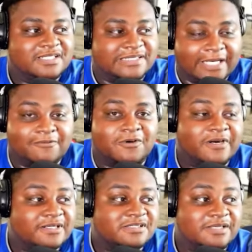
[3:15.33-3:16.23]
That
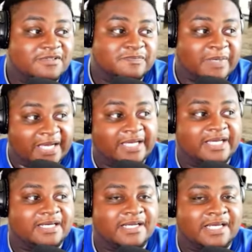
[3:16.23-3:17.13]
Warriors team was
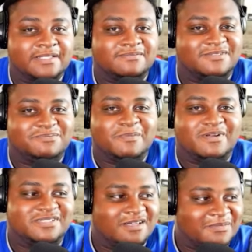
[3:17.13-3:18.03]
bad. Like,
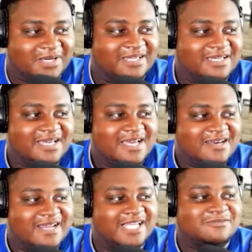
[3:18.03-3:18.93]
people don't talk about it.
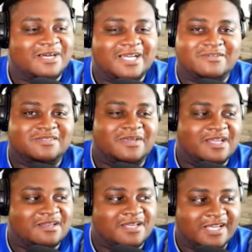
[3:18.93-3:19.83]
That's why he was.
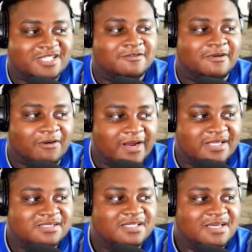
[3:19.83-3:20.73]
And yes, you
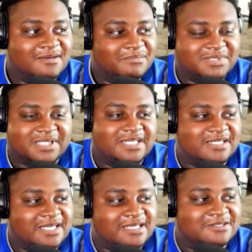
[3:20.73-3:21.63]
regressed, but they
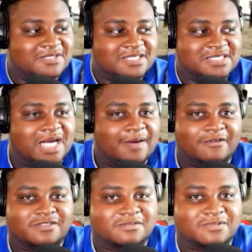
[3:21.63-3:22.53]
didn't do a good job
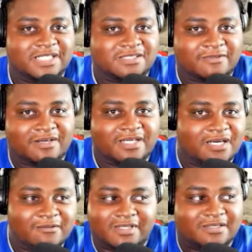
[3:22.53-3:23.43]
of like surrounding
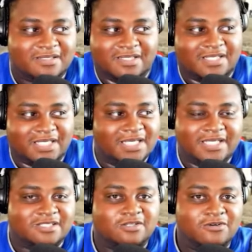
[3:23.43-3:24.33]
y'all with
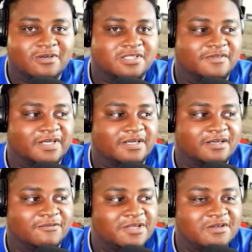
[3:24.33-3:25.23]
any scorers over there.
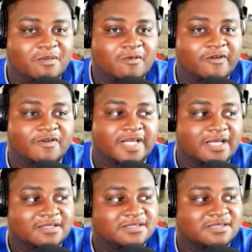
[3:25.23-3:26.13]
When you come over here with
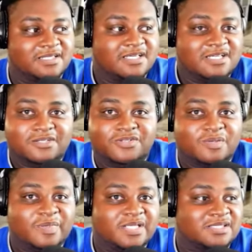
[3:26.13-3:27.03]
Dallas, you
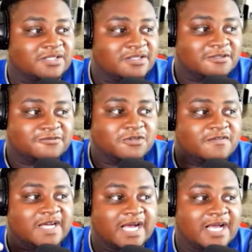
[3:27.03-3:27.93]
could be the third or
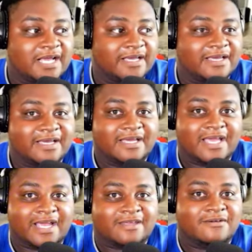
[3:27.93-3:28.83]
fourth guy,
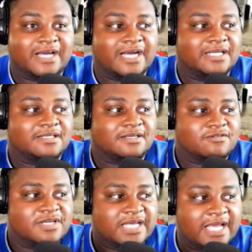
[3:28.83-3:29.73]
and you got
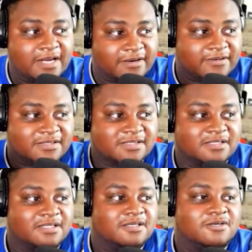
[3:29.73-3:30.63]
creators
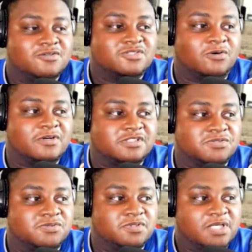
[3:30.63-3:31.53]
who's going
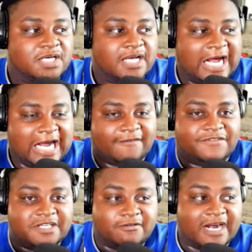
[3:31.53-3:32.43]
to
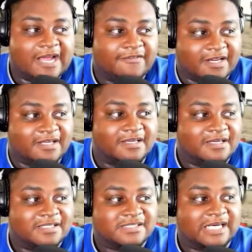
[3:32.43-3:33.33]
have the gravity
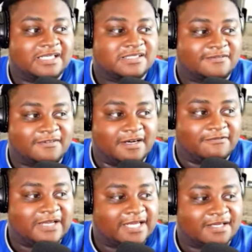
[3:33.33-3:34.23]
size
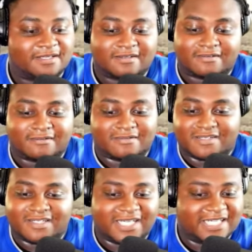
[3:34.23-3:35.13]
of like
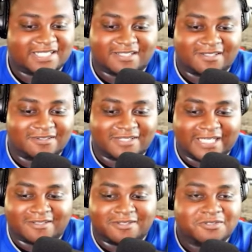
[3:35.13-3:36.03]

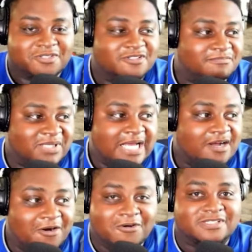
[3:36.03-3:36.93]
lunar black
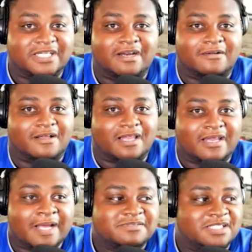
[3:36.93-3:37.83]
holes. They're gonna
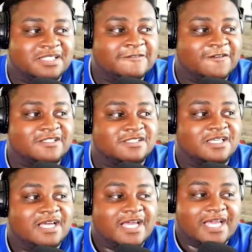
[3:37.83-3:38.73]
collapse the defense,
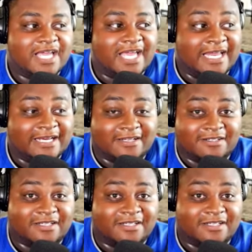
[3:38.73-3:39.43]
and